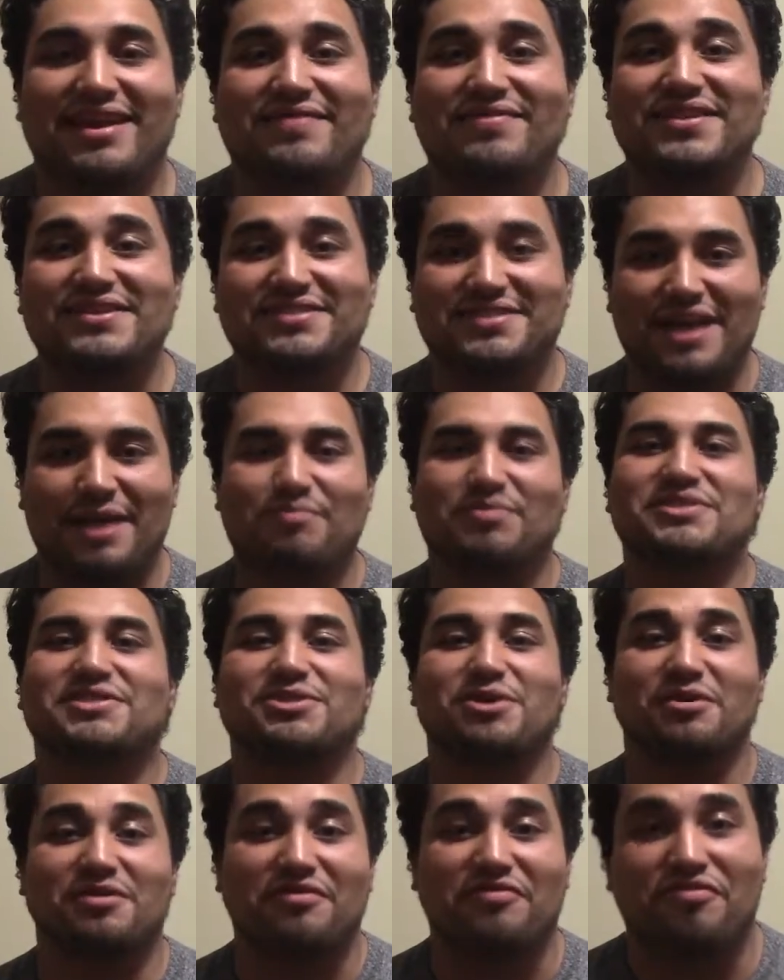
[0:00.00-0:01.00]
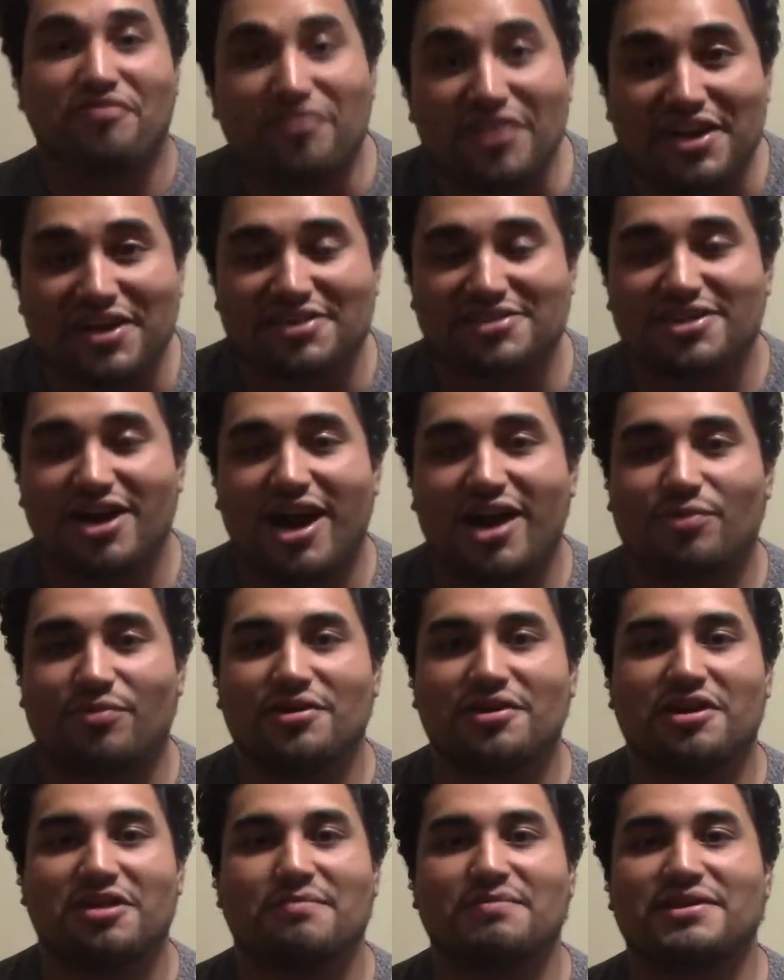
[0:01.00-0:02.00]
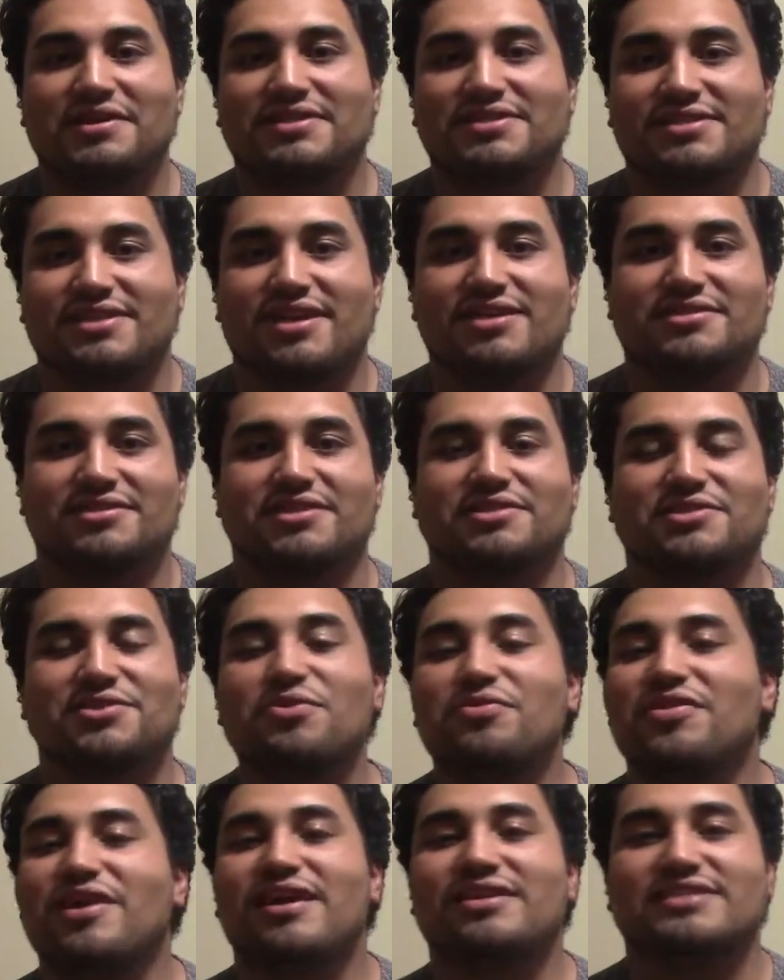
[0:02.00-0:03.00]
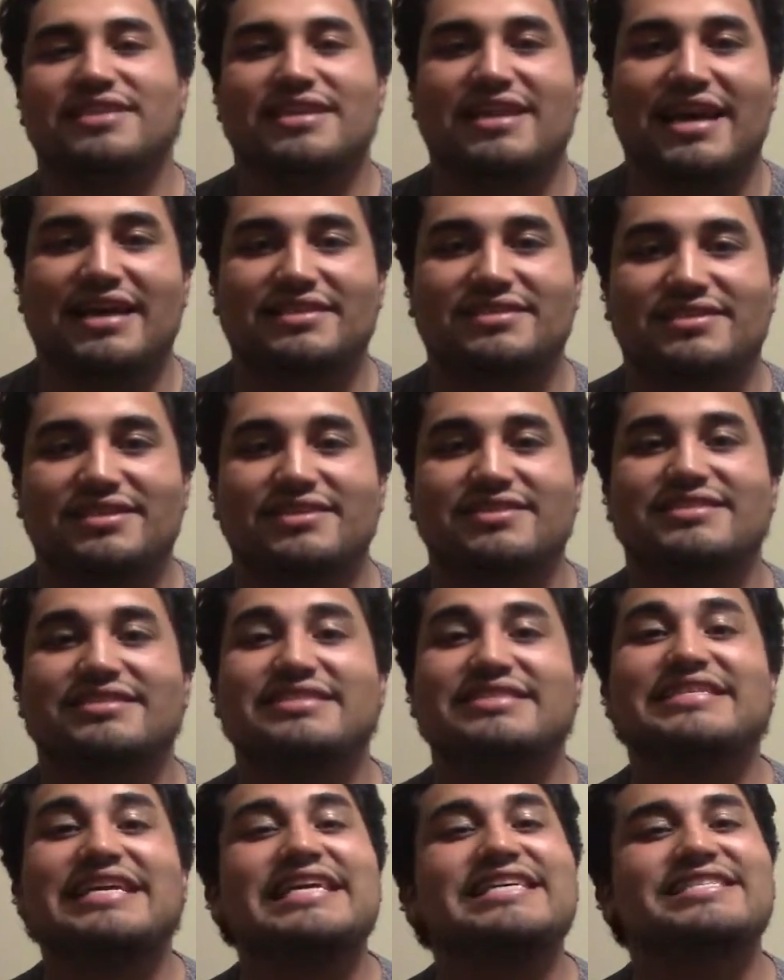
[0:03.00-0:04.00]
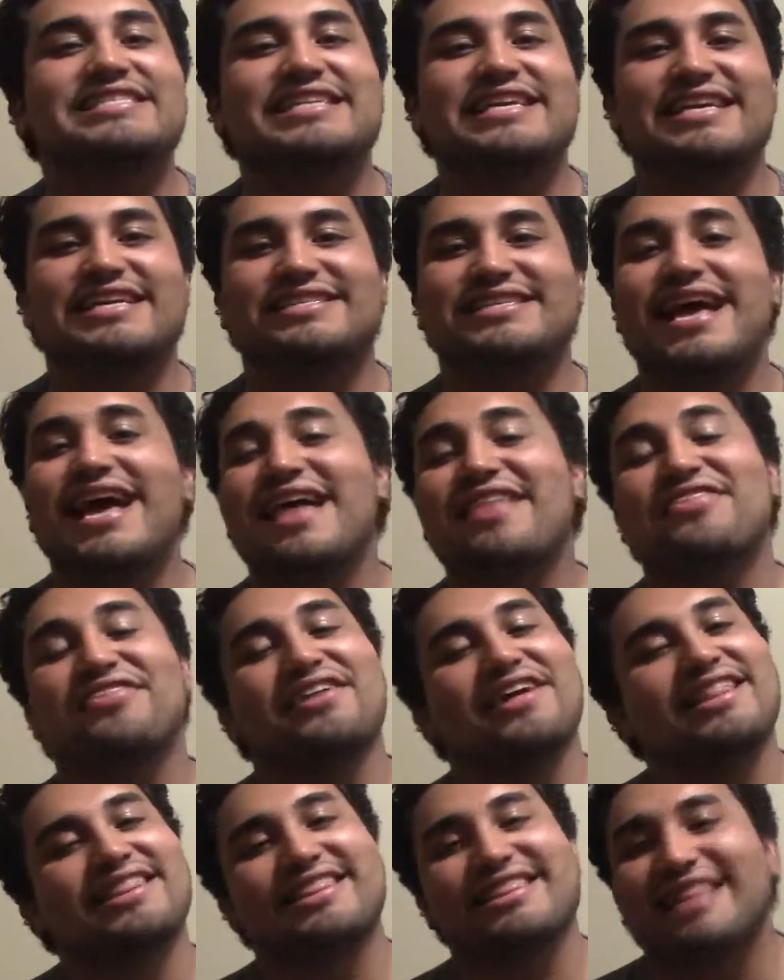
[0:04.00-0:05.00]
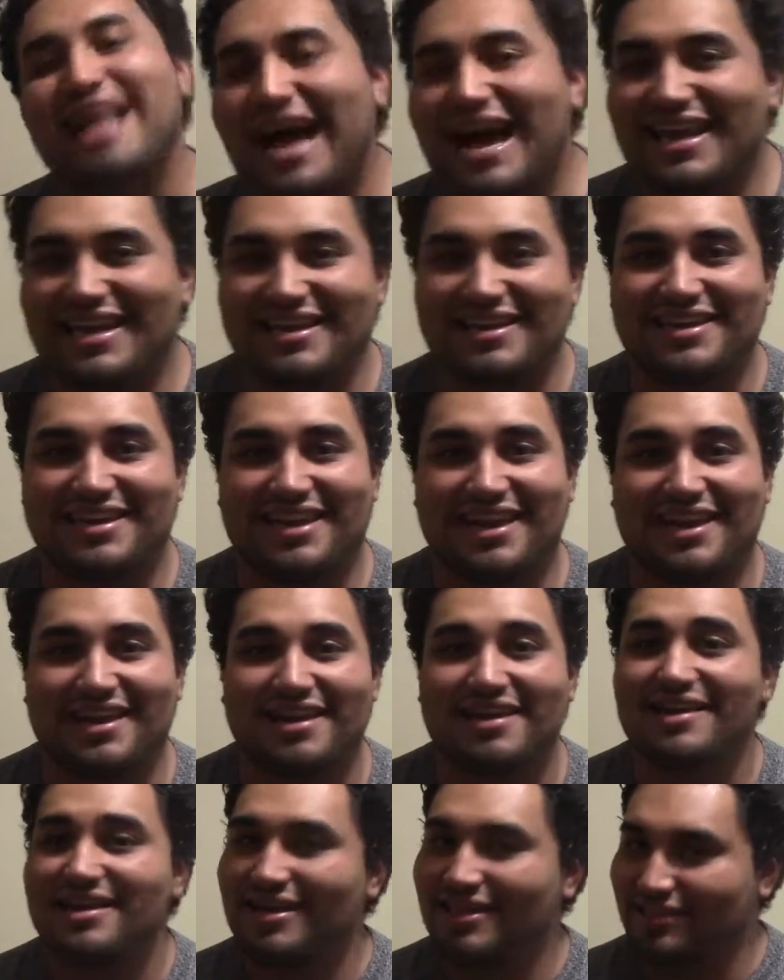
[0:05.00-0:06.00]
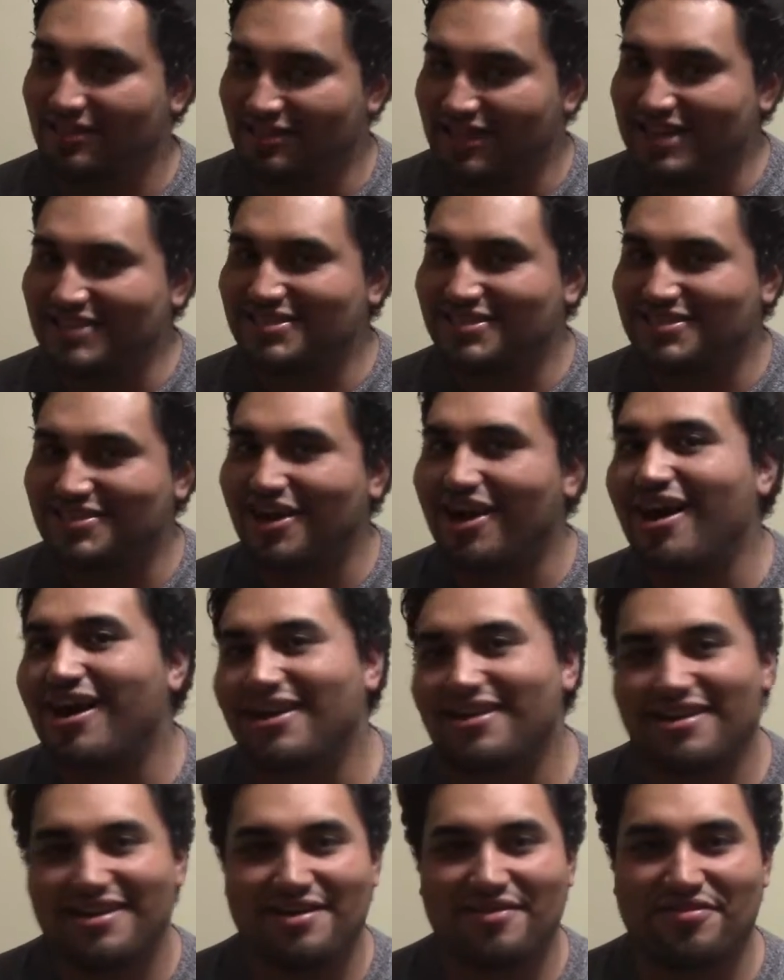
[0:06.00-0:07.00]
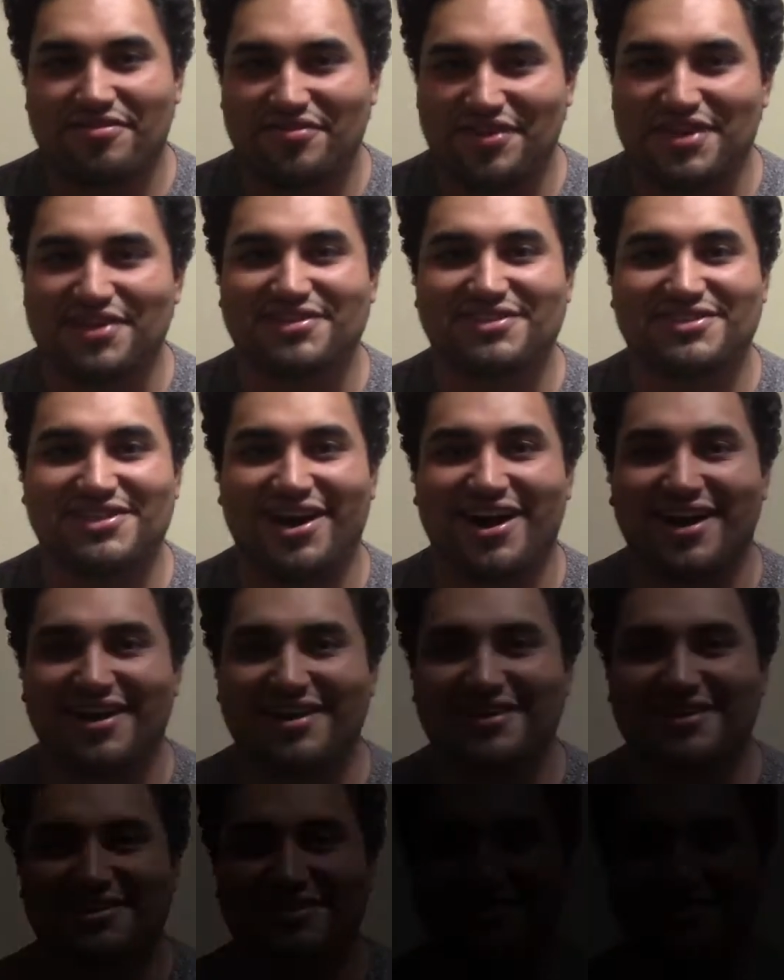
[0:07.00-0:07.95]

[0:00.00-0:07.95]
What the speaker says: In this episode of Theater Talk, we're going to be discussing 2019's Disney's The Lion King. Let's talk Theater Talk.